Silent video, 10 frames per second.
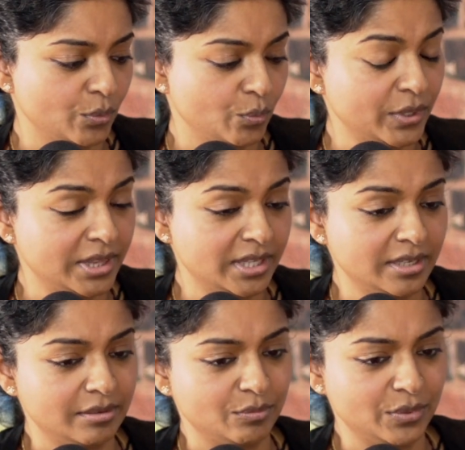With
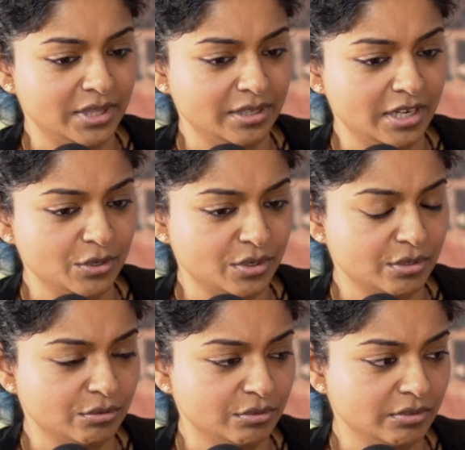the
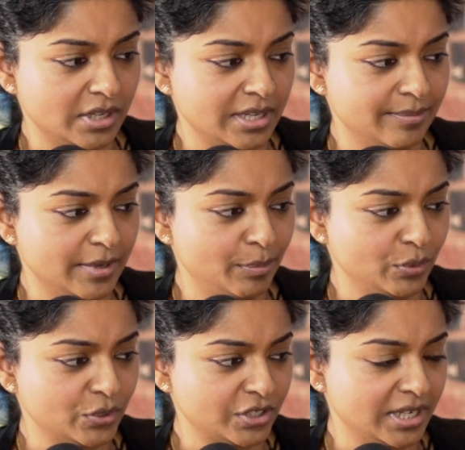local
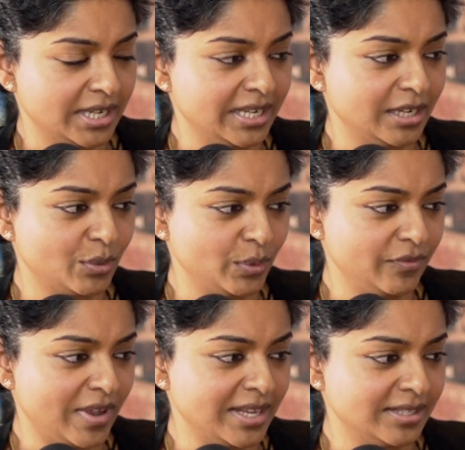abortion clinic,
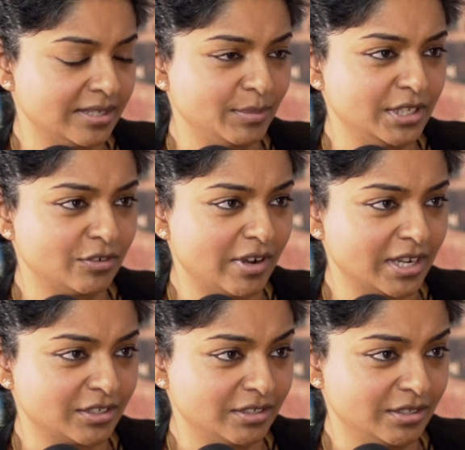we've had some
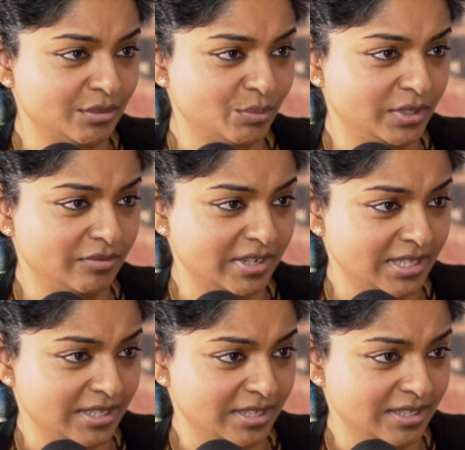interactions with the
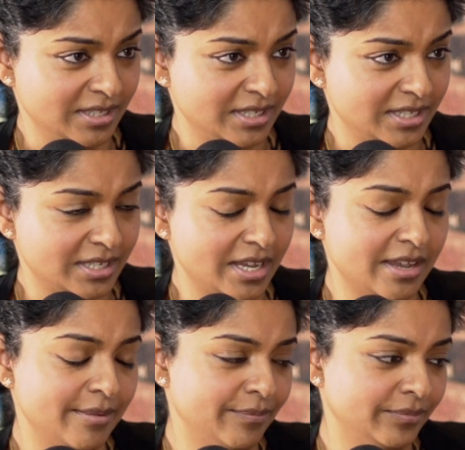residents,
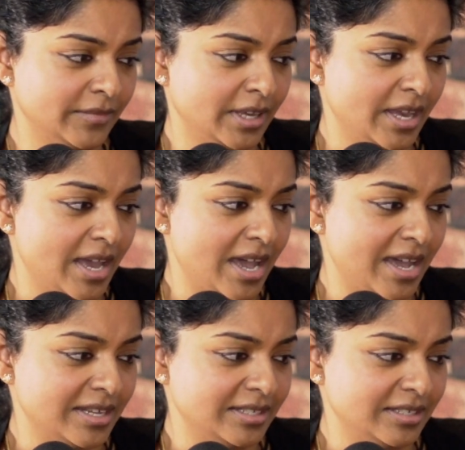
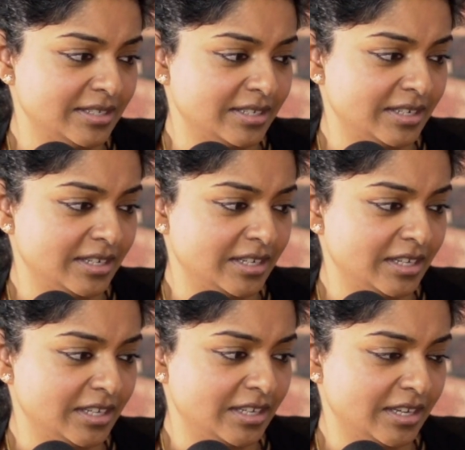and
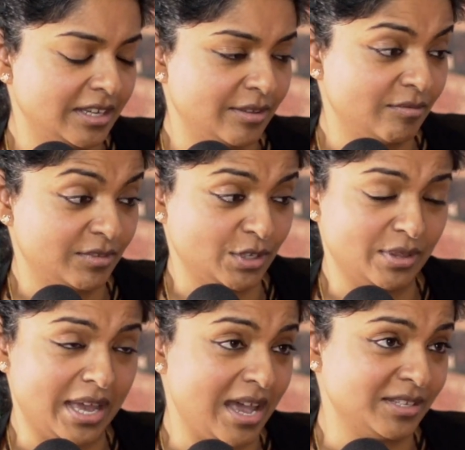so
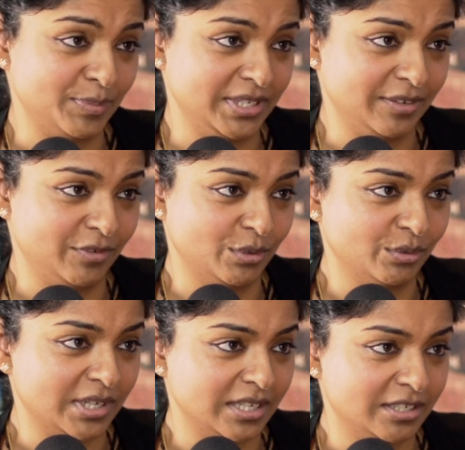that has been
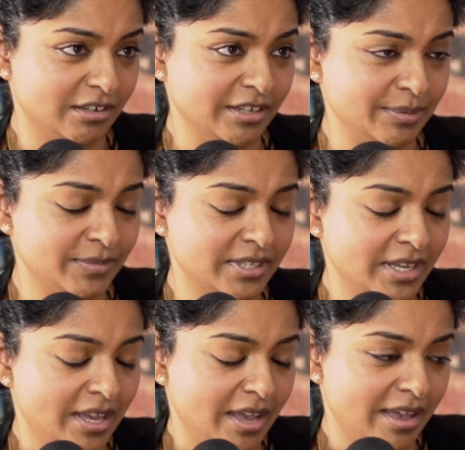difficult at times.
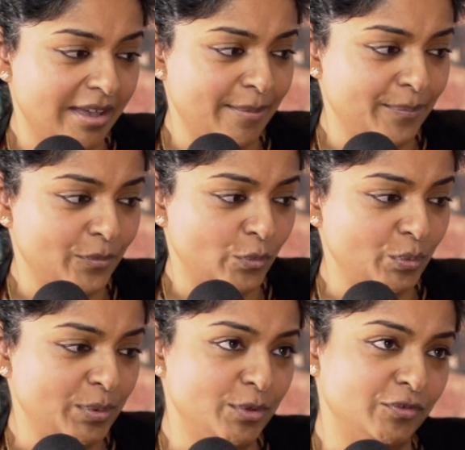When
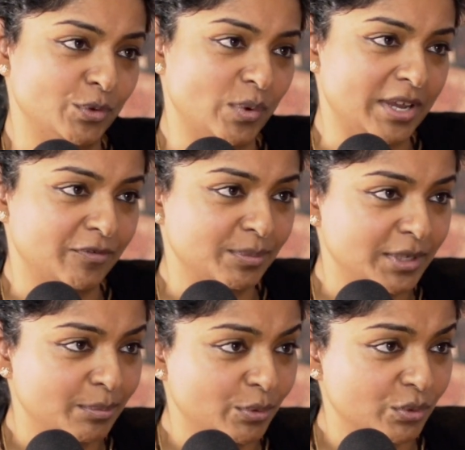we moved away from the
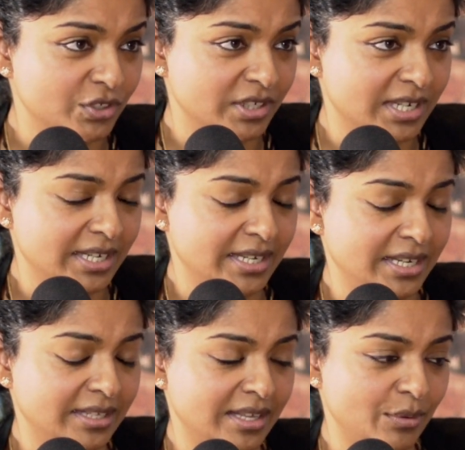abortion
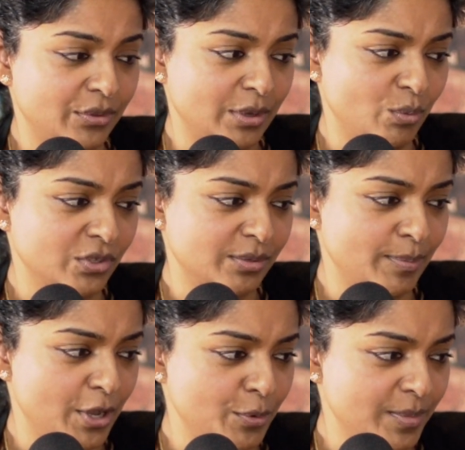clinic, there was a
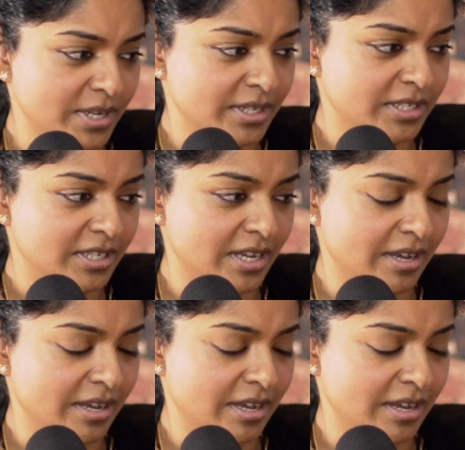moment